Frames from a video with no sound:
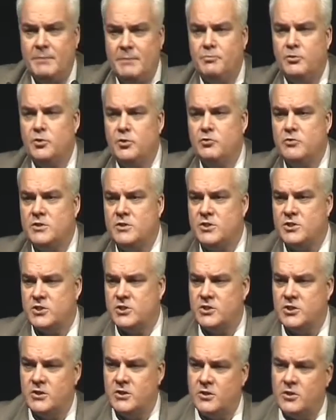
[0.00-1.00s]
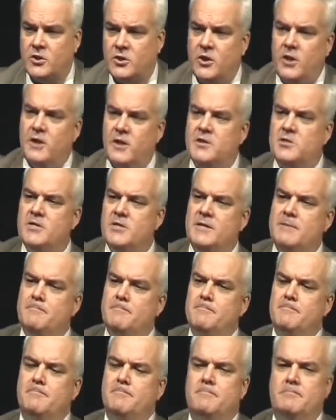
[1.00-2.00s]
produces
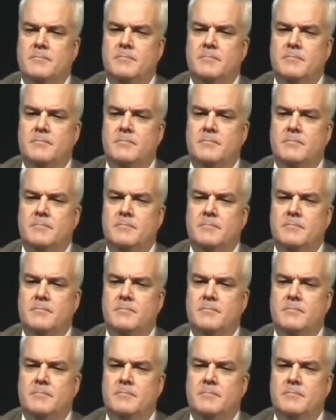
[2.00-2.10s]
collagen.